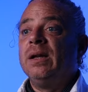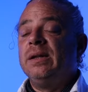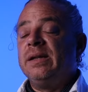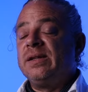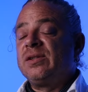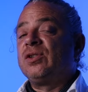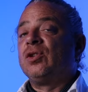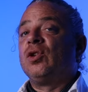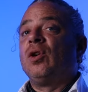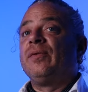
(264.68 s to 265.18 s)

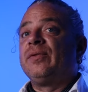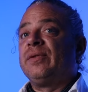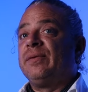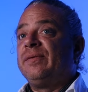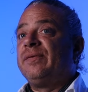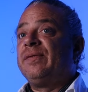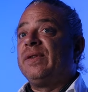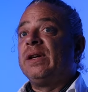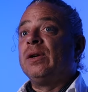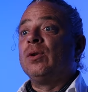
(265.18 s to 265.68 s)
This can often
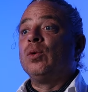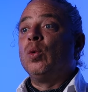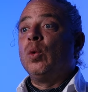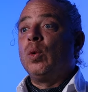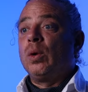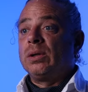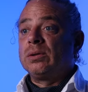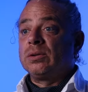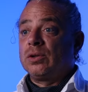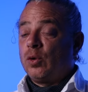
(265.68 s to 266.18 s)

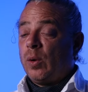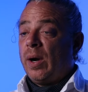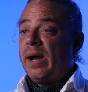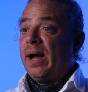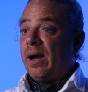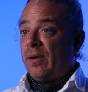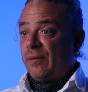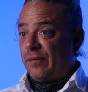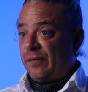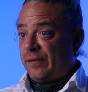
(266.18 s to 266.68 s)
feel
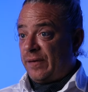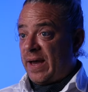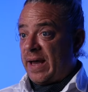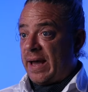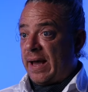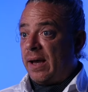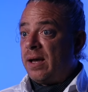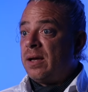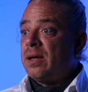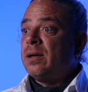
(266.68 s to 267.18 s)
quite
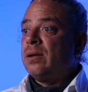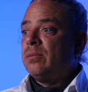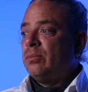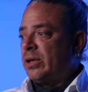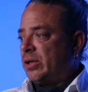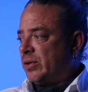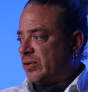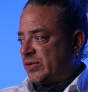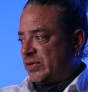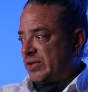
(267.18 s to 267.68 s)
unfair
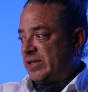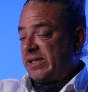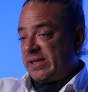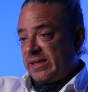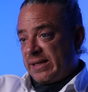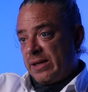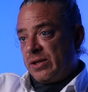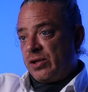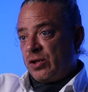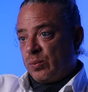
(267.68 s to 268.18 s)
because the
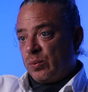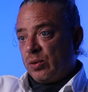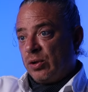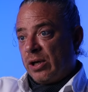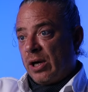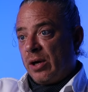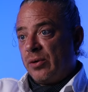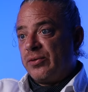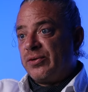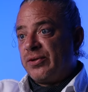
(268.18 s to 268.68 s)
attention will
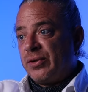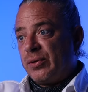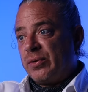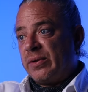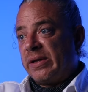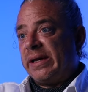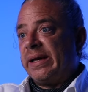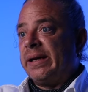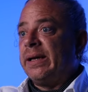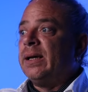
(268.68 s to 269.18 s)
go to
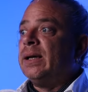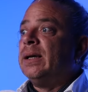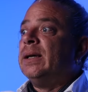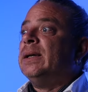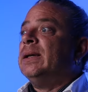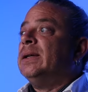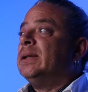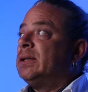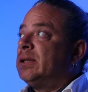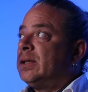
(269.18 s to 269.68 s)
the
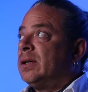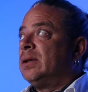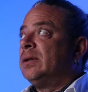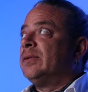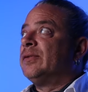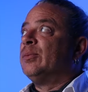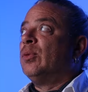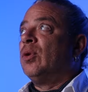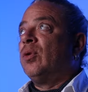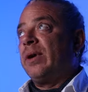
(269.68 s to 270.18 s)
kind
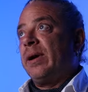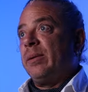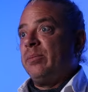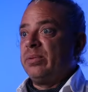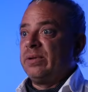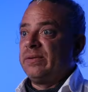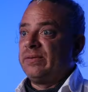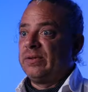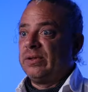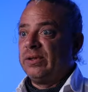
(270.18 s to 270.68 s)
of more
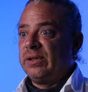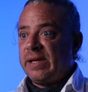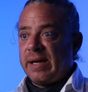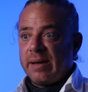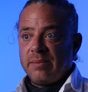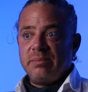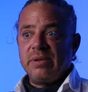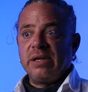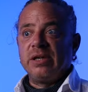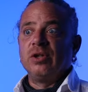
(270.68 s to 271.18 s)
ambivalent,
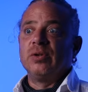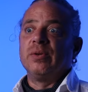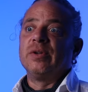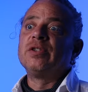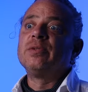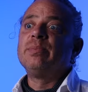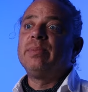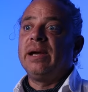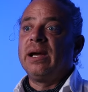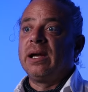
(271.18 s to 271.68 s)

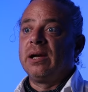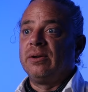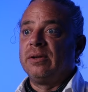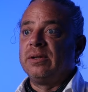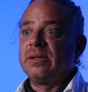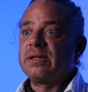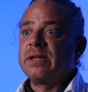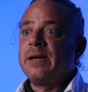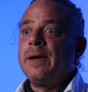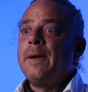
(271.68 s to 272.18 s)
ambiguous
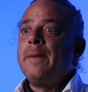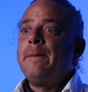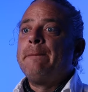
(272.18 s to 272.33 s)
parent.